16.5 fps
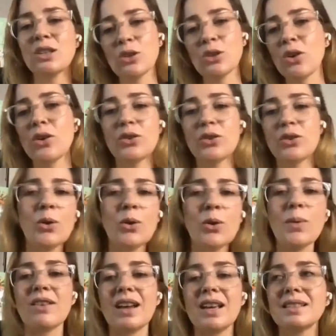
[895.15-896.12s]
And it's like, oh
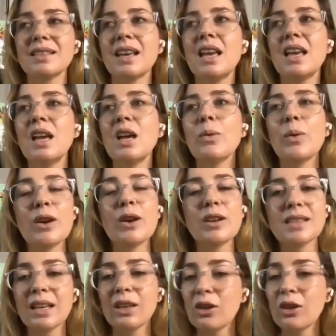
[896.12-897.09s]
yeah, sure, no
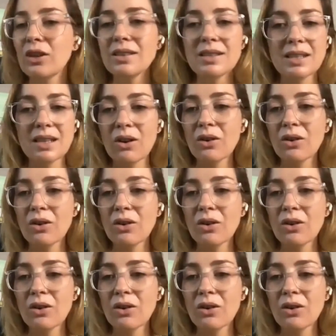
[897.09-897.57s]
worries. Whereas like